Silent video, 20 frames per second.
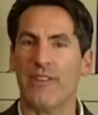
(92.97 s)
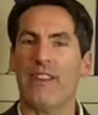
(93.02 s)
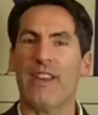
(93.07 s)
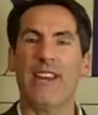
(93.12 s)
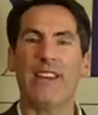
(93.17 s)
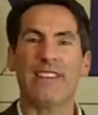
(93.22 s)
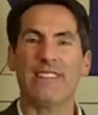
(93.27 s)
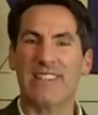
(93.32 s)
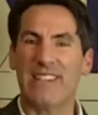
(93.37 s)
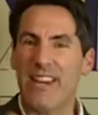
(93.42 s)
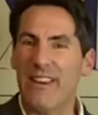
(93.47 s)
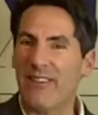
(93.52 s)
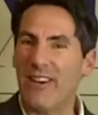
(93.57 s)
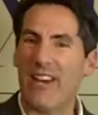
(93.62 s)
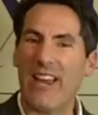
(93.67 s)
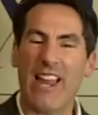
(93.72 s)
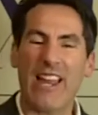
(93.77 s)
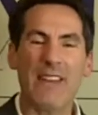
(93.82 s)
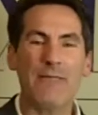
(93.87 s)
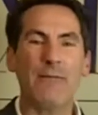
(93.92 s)

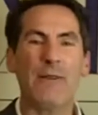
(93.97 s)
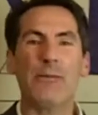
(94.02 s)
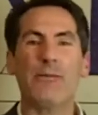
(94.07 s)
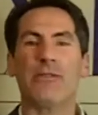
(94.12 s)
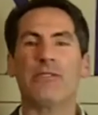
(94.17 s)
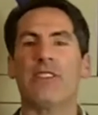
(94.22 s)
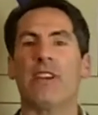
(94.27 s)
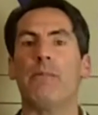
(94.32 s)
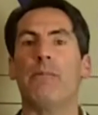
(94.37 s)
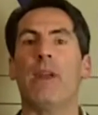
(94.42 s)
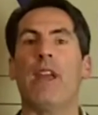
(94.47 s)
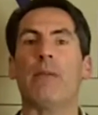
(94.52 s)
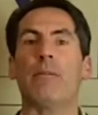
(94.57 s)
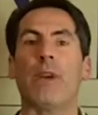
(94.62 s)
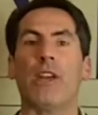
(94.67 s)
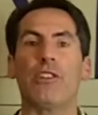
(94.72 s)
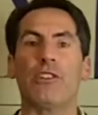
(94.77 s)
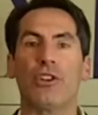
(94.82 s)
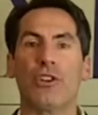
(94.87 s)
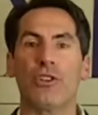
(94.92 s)
Thanksgiving, I had people say, man,
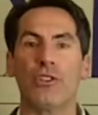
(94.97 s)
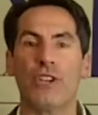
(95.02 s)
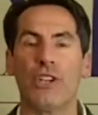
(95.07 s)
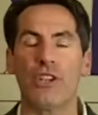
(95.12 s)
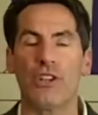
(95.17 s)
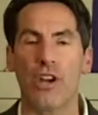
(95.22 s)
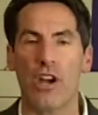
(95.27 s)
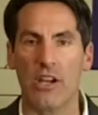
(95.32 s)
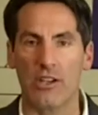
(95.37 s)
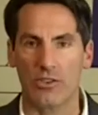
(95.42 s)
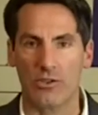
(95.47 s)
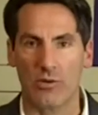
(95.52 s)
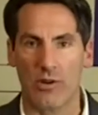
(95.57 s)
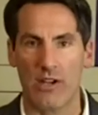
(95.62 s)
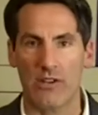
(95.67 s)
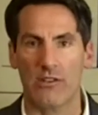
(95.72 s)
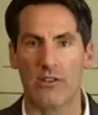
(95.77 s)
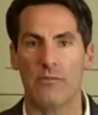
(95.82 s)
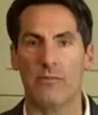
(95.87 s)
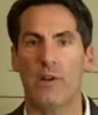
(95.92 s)
my turkey costs
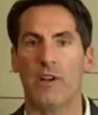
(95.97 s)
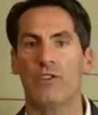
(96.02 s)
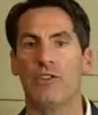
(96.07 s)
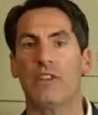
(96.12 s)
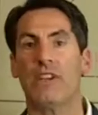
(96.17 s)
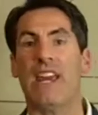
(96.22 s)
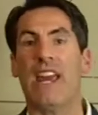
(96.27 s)
twice as much.